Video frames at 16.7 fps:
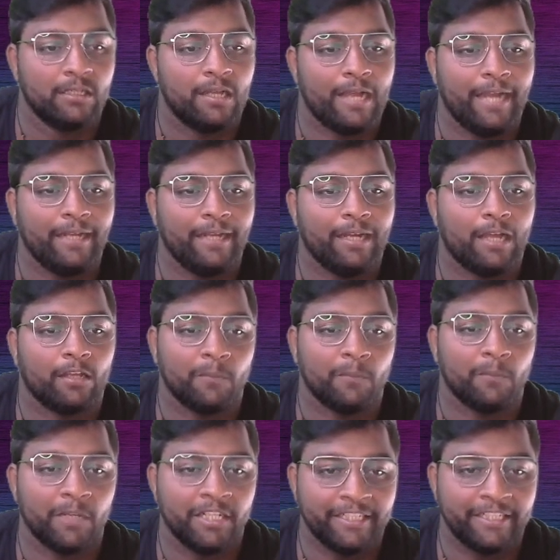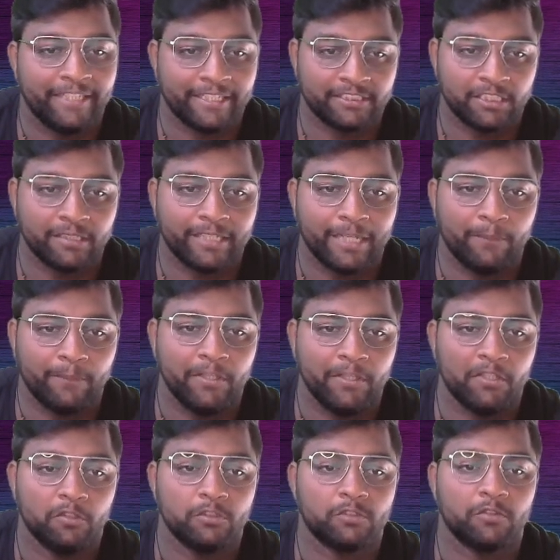And anomaly detection can
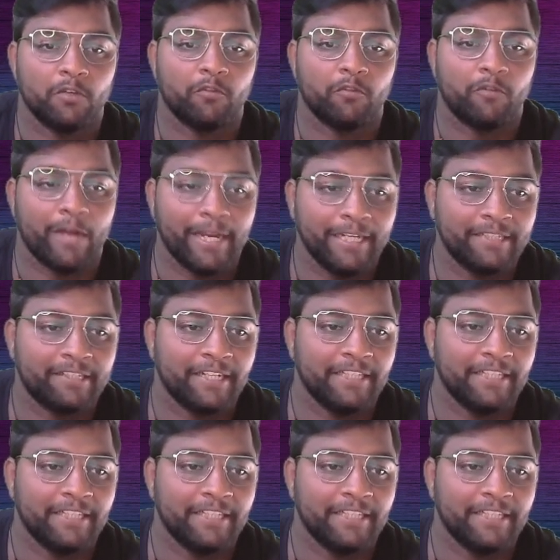be used for wide